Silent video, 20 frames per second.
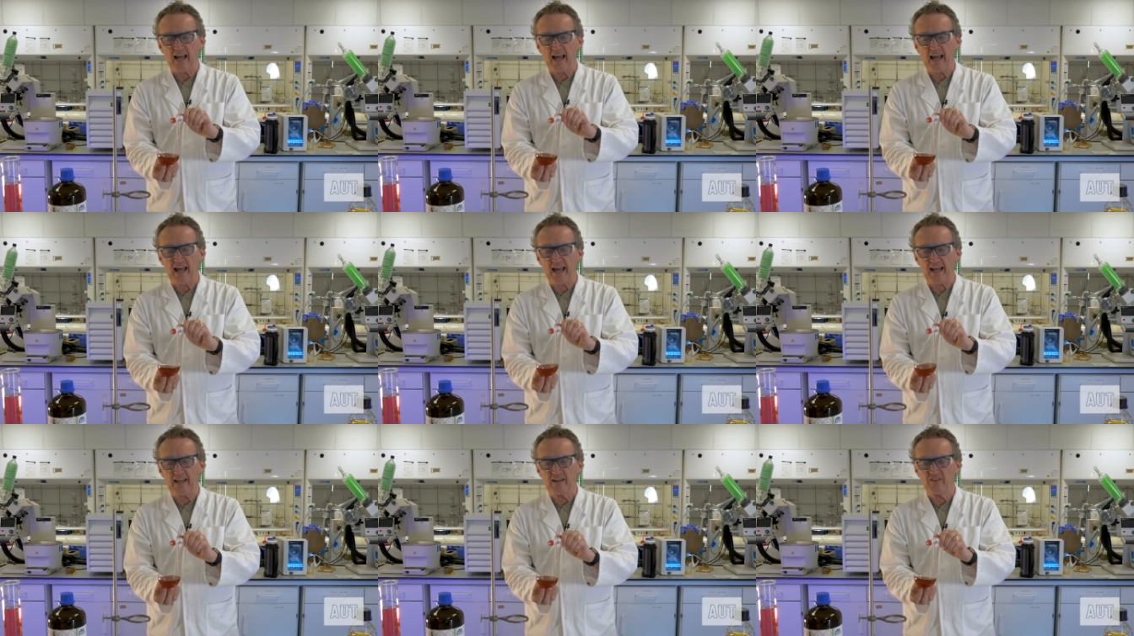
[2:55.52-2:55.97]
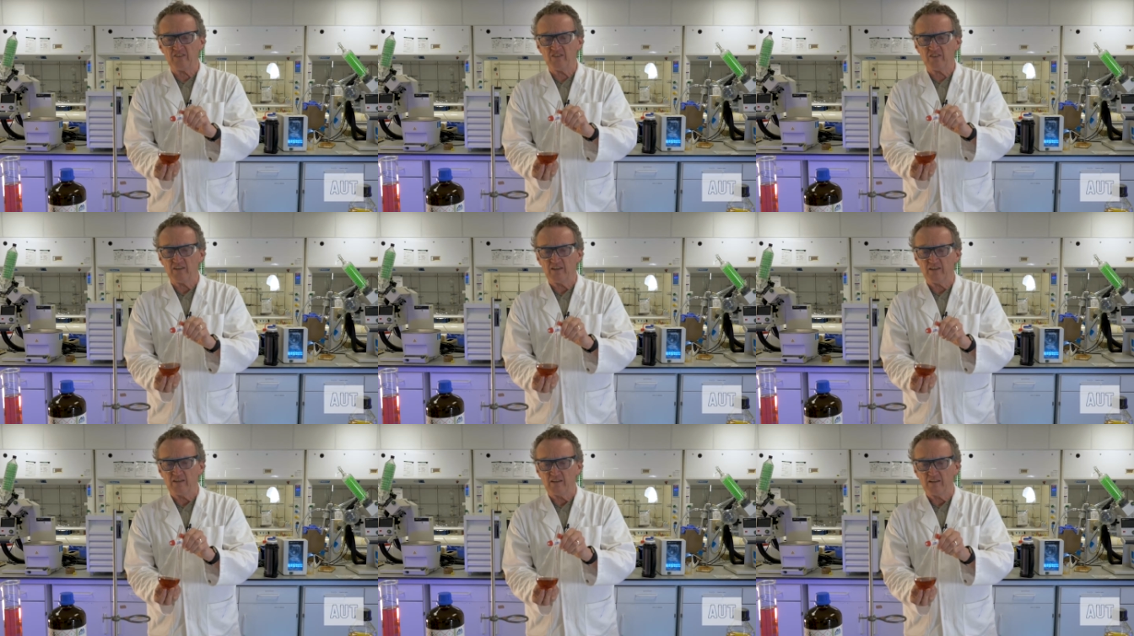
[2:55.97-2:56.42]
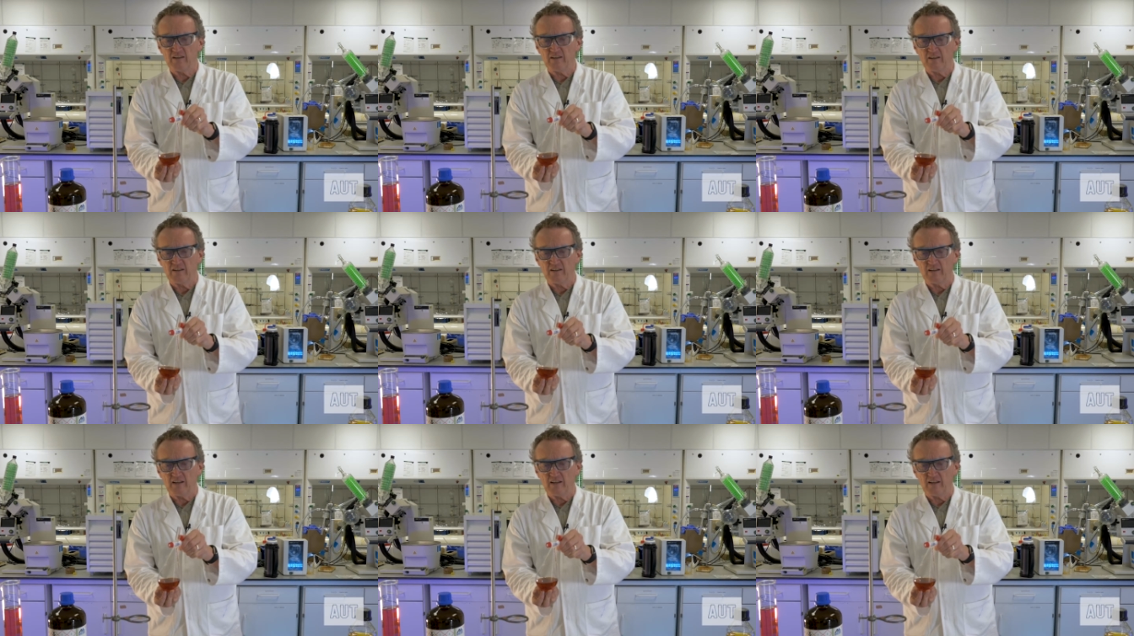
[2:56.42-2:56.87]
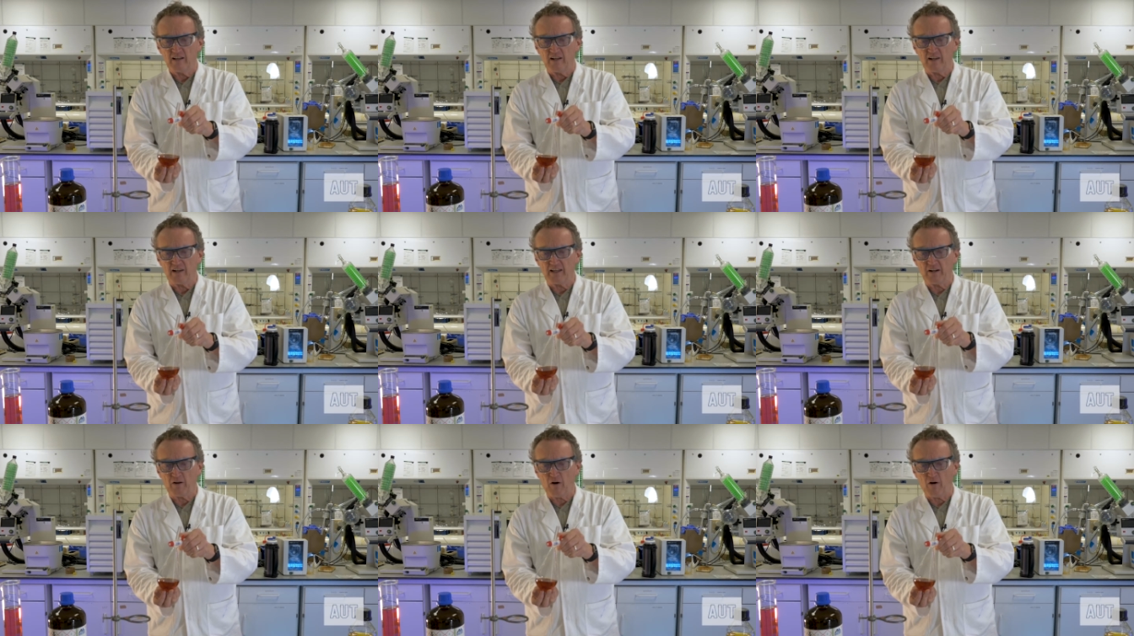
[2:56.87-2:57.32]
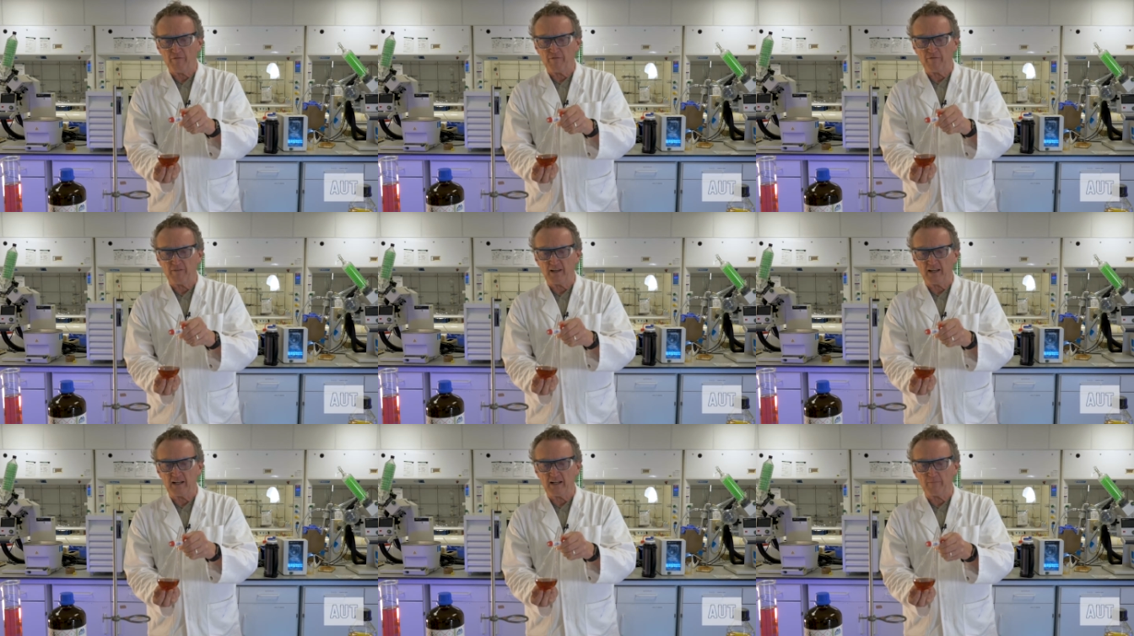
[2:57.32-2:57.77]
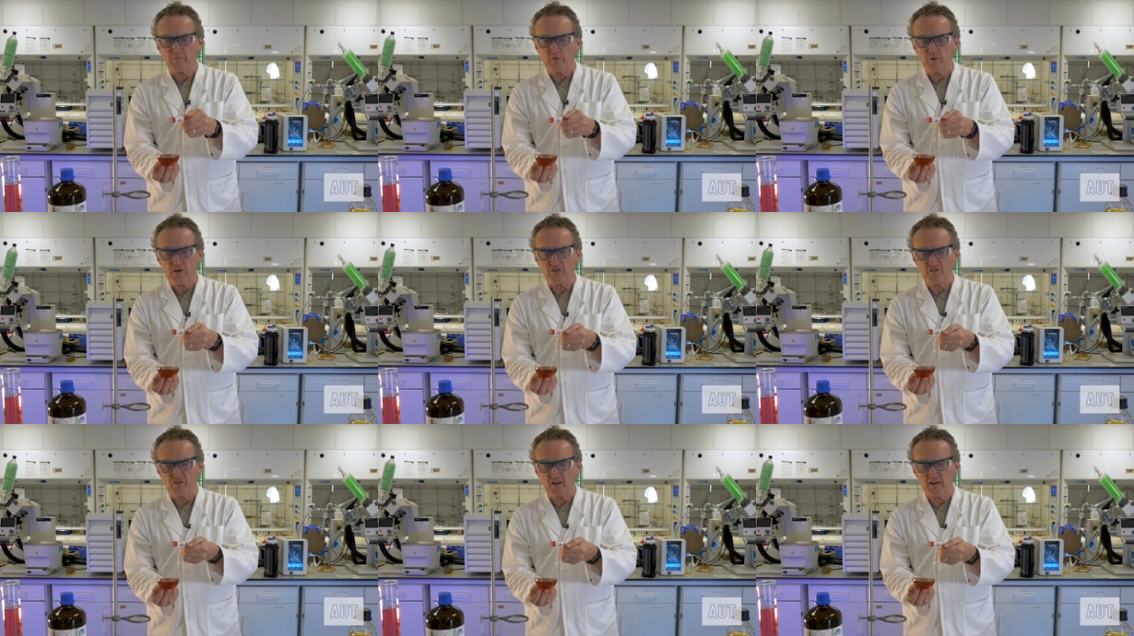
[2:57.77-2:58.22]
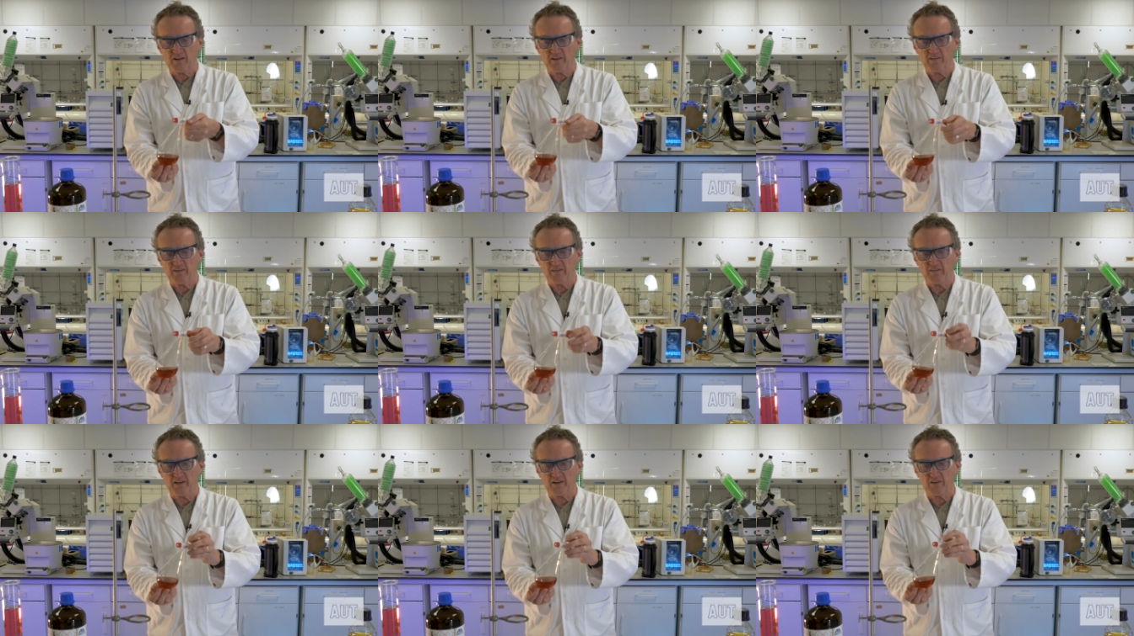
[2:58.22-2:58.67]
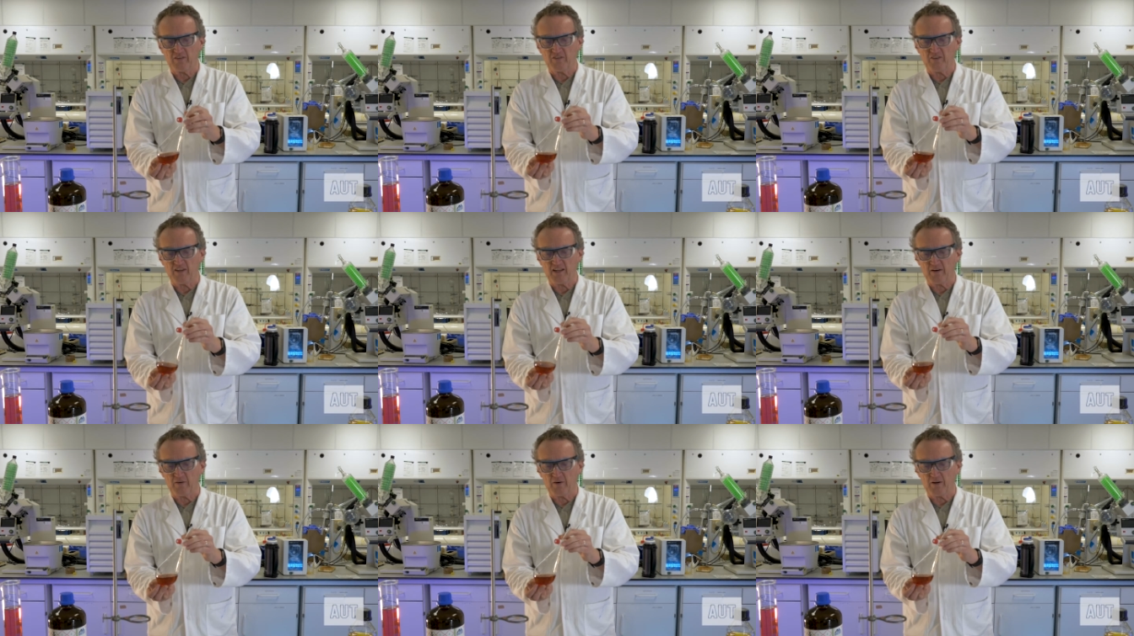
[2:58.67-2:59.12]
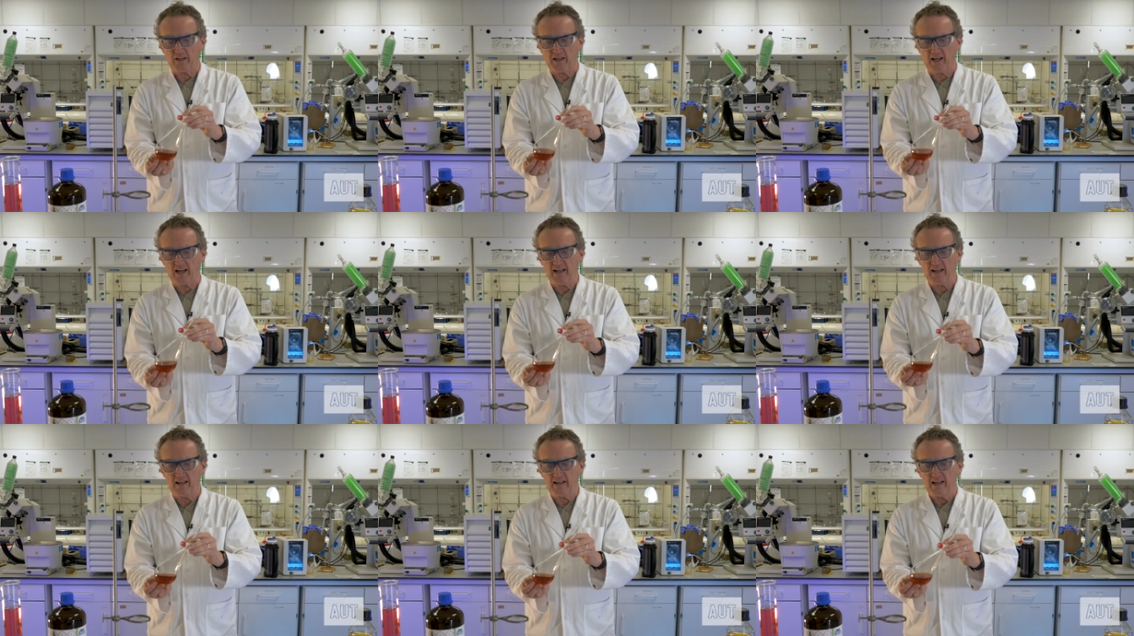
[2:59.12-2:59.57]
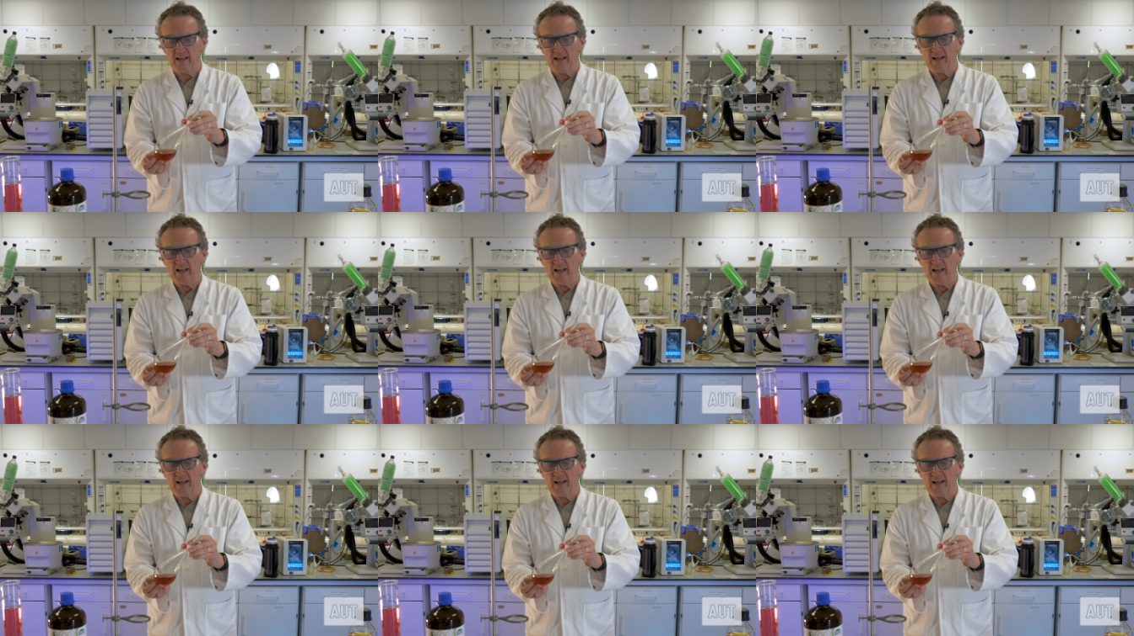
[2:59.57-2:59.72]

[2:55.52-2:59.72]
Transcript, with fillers: and let off any pressure that is there, okay?